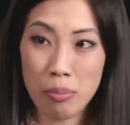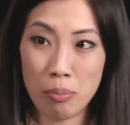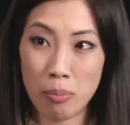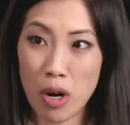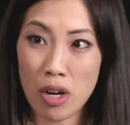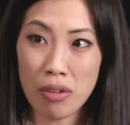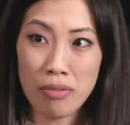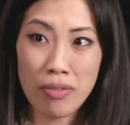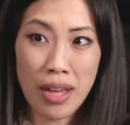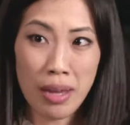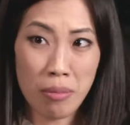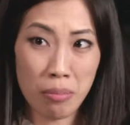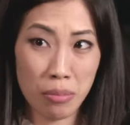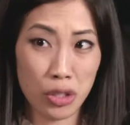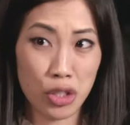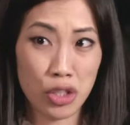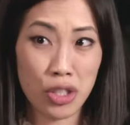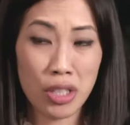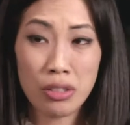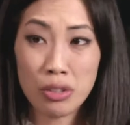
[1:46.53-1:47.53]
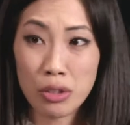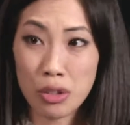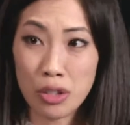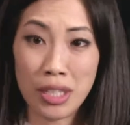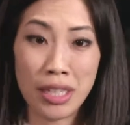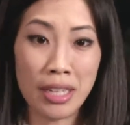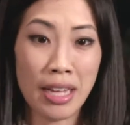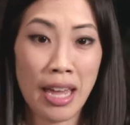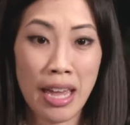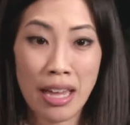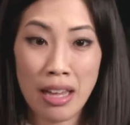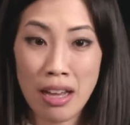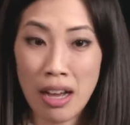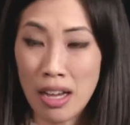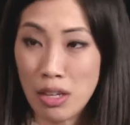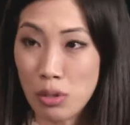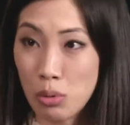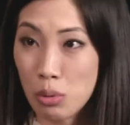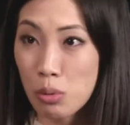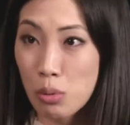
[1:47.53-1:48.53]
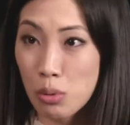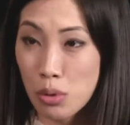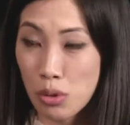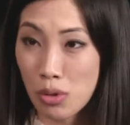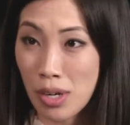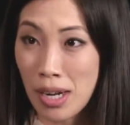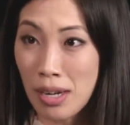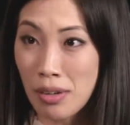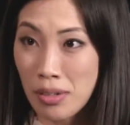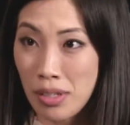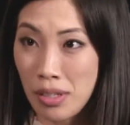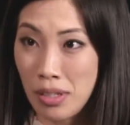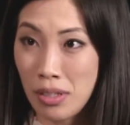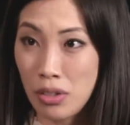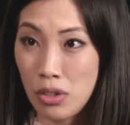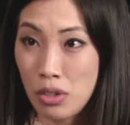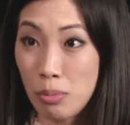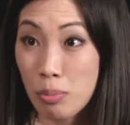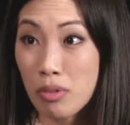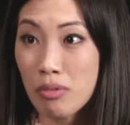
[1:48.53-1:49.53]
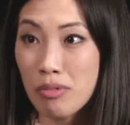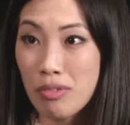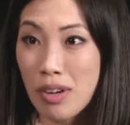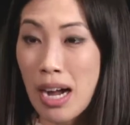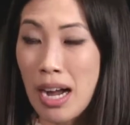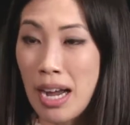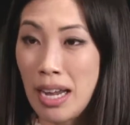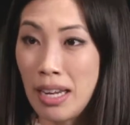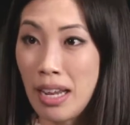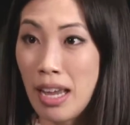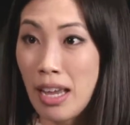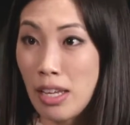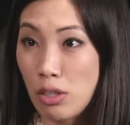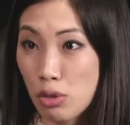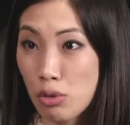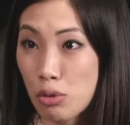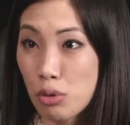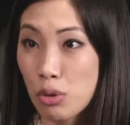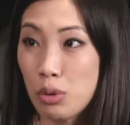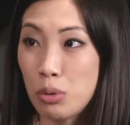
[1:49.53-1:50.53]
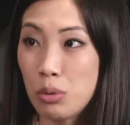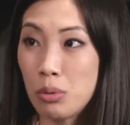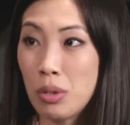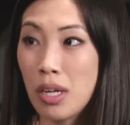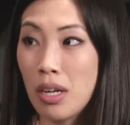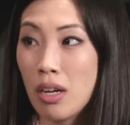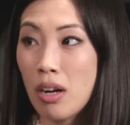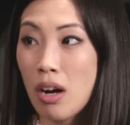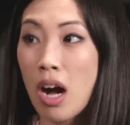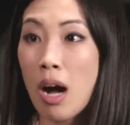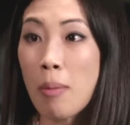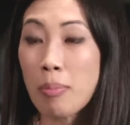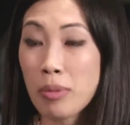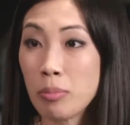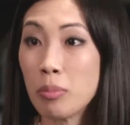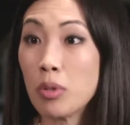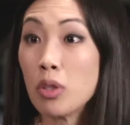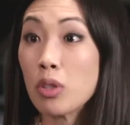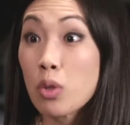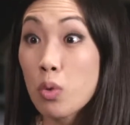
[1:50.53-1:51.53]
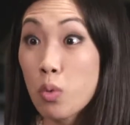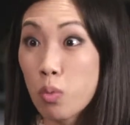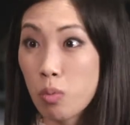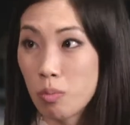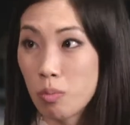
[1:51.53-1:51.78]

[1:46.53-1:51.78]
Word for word: part of that machine learning A I tools around it to provide a true optimal